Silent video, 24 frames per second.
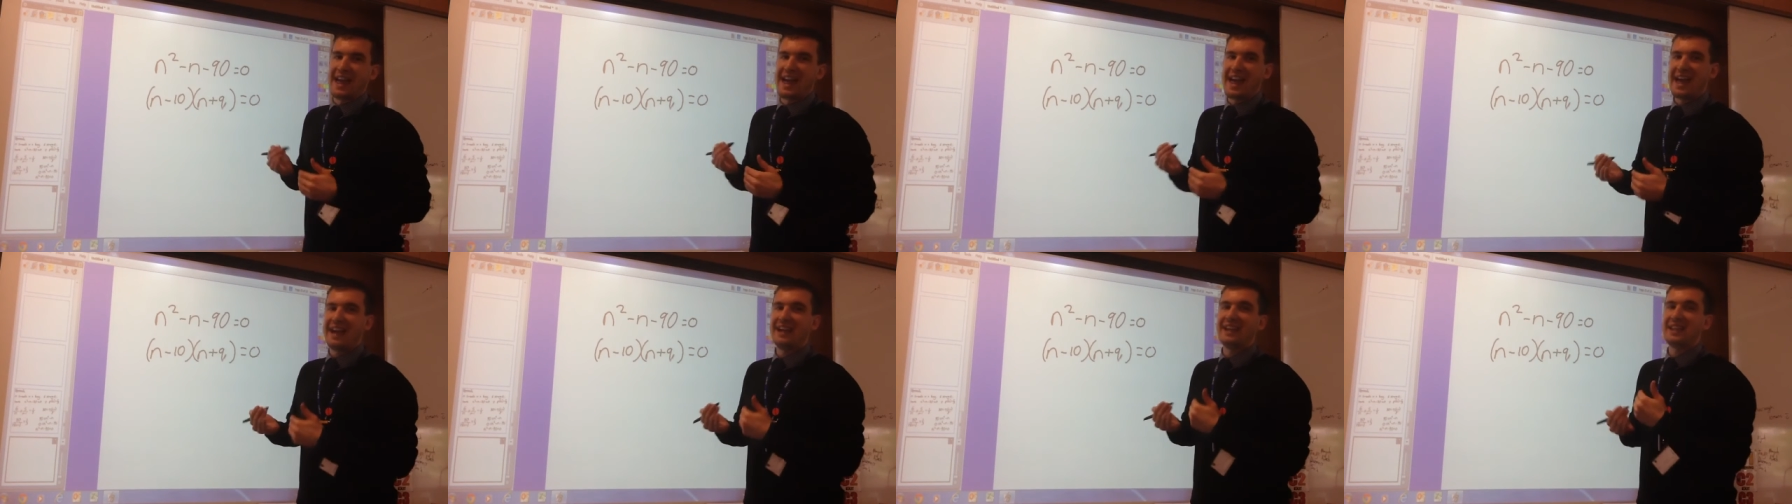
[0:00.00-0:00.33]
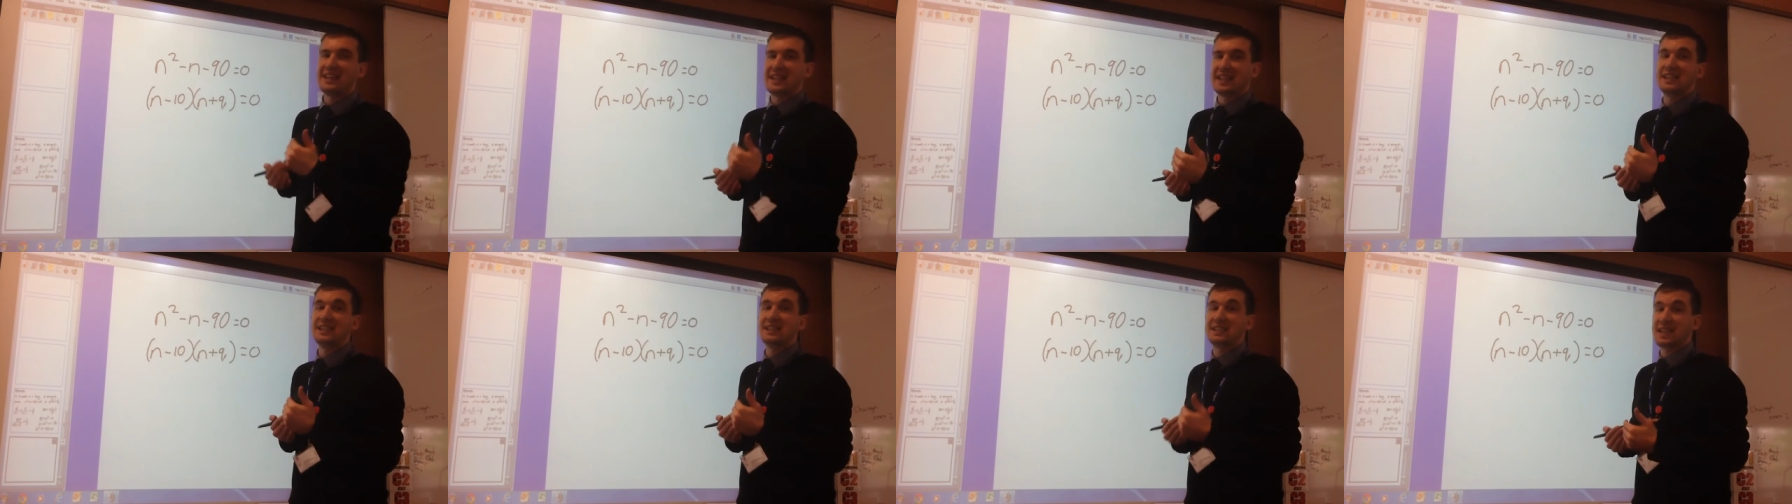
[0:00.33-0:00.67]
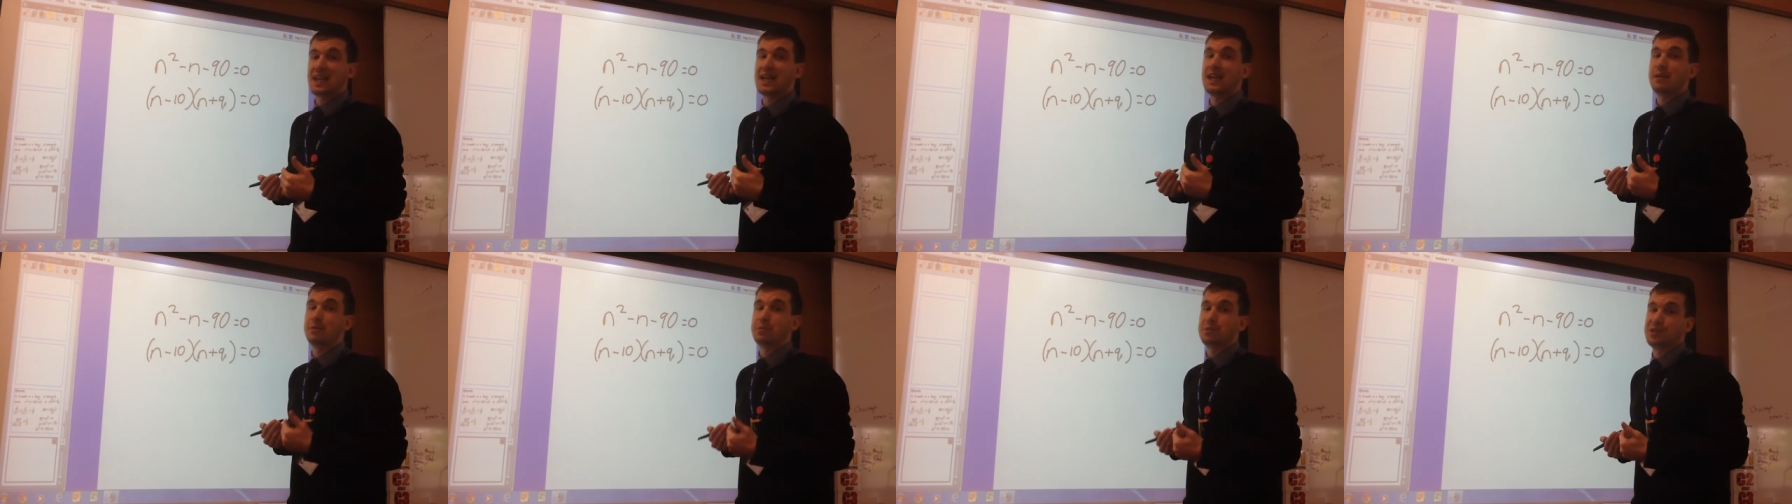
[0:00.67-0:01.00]
Anything
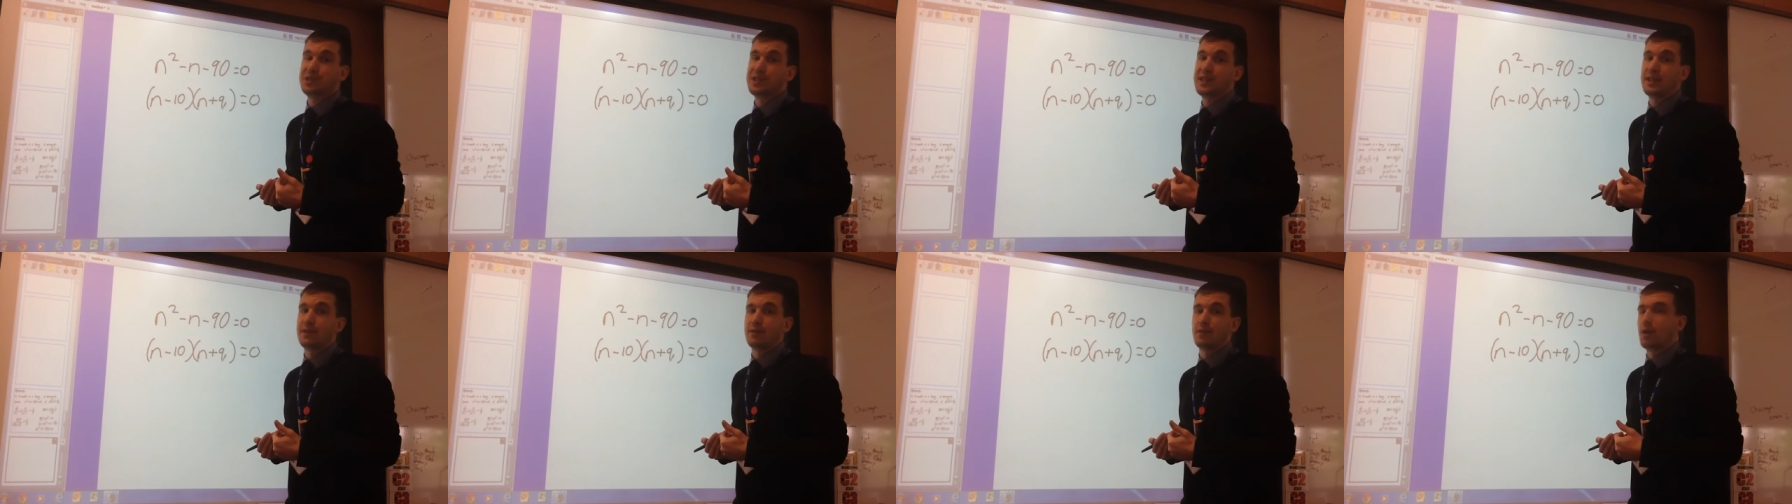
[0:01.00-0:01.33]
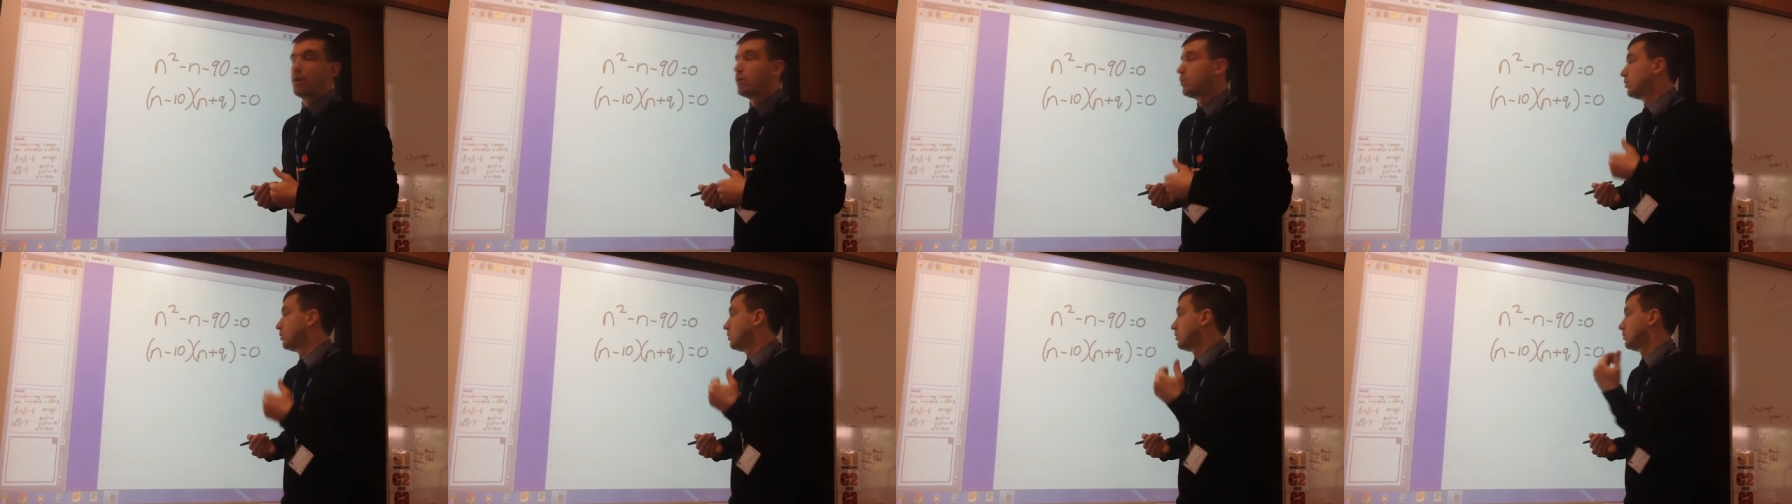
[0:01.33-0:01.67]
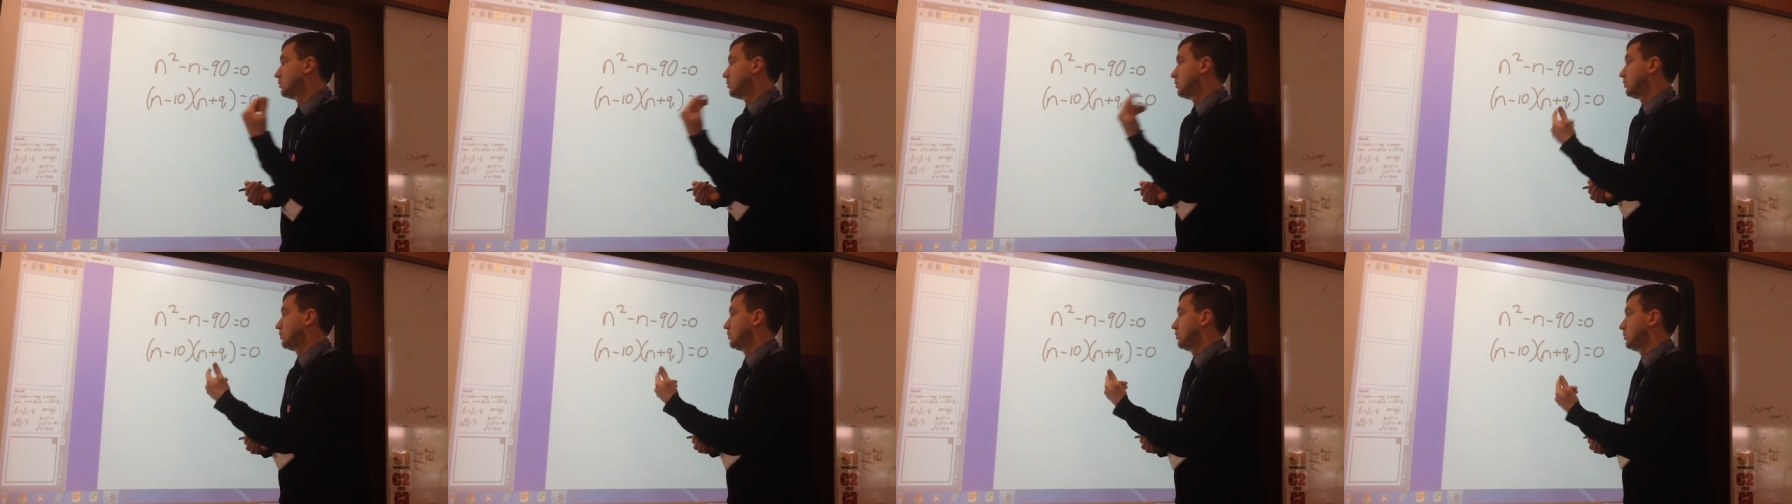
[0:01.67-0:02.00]
times 0
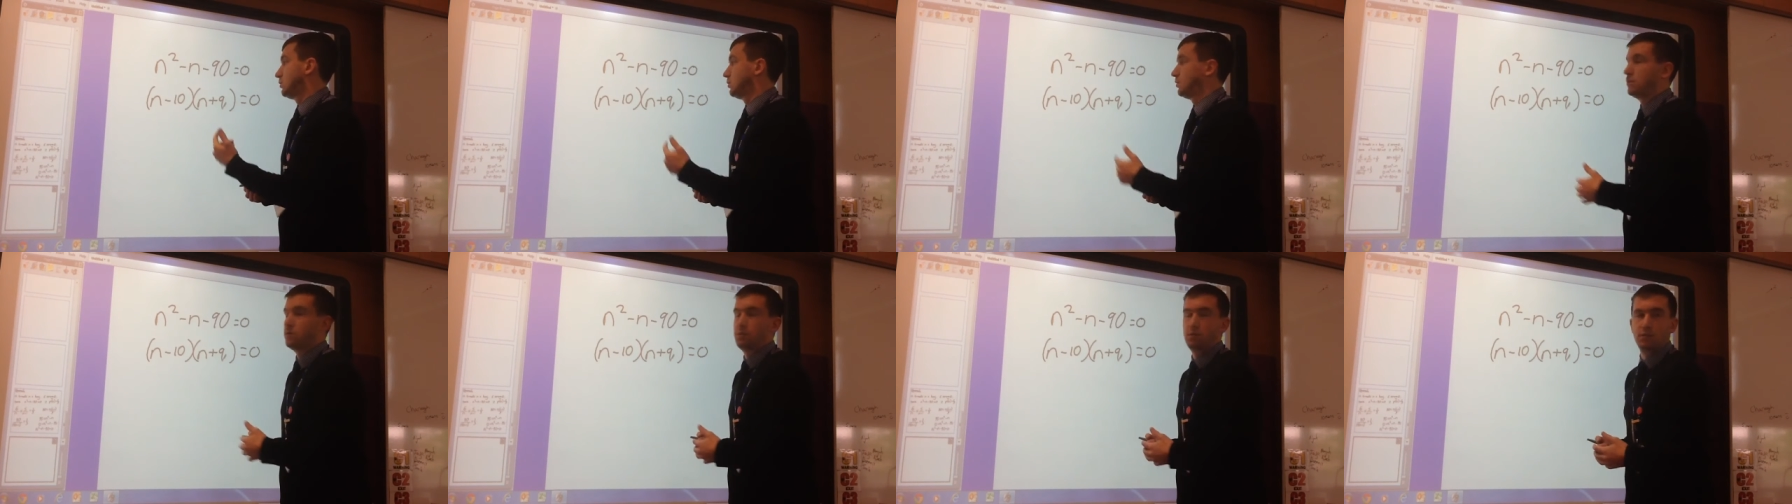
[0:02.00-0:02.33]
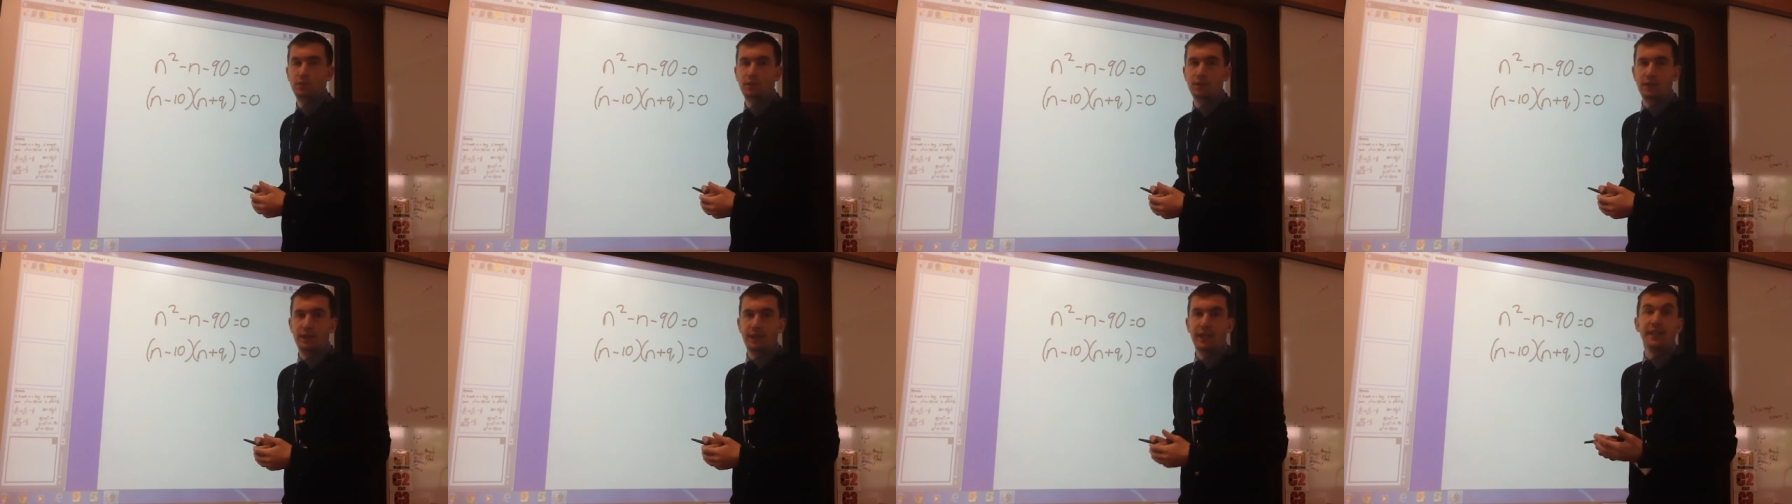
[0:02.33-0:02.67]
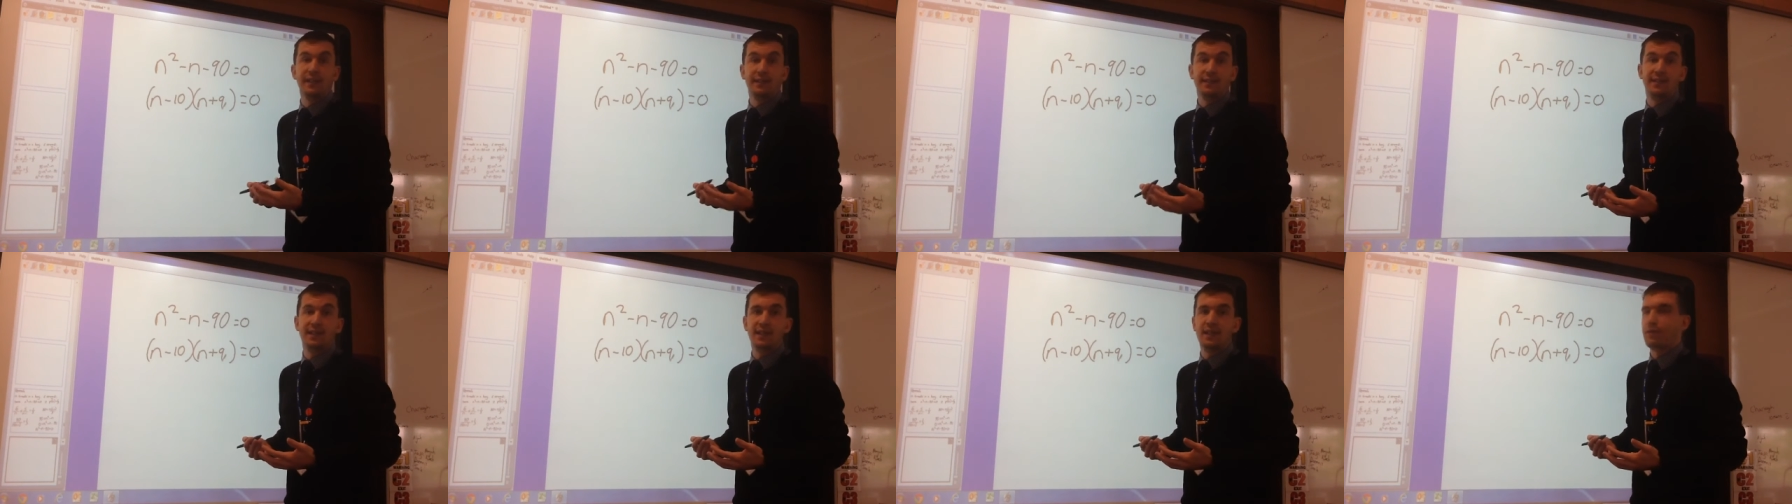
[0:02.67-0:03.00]

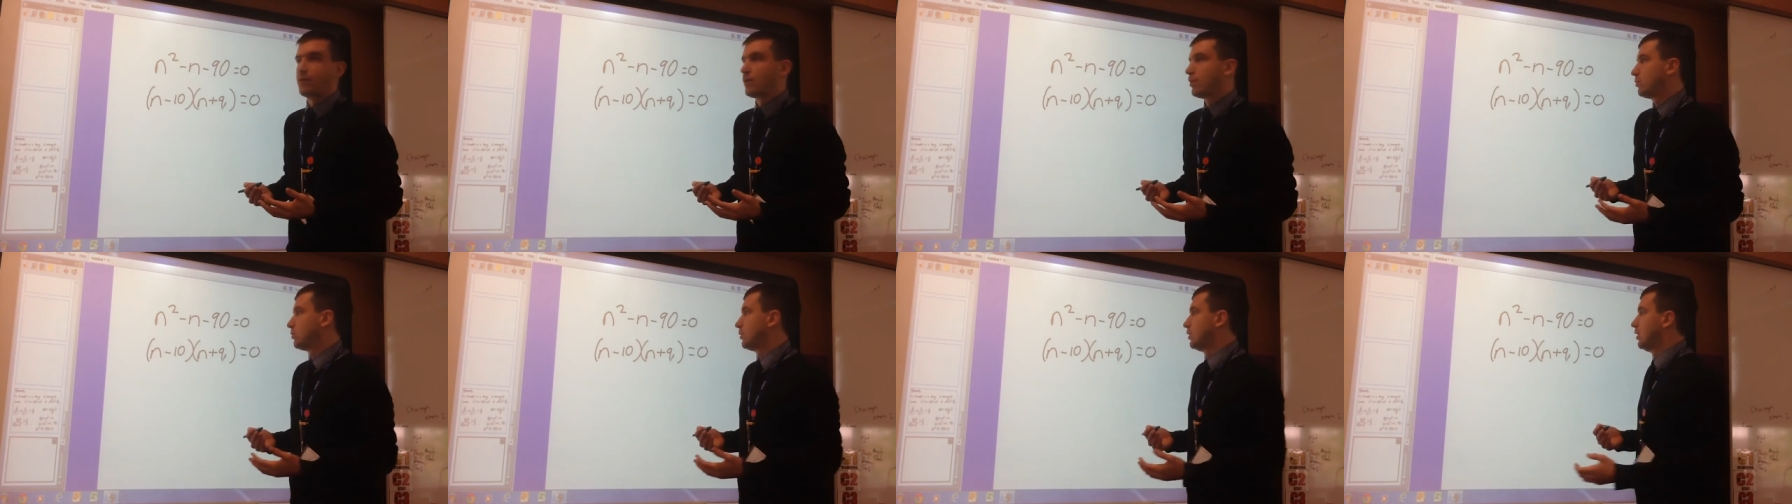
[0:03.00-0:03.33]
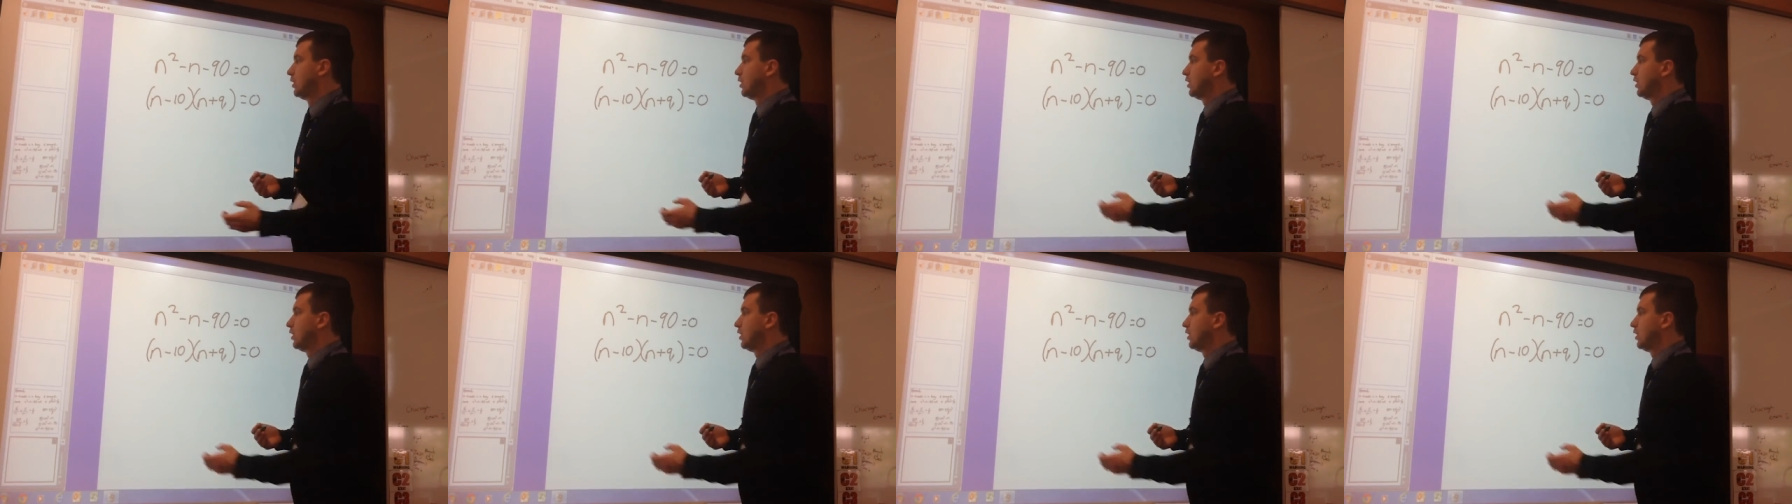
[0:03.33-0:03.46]
is 0.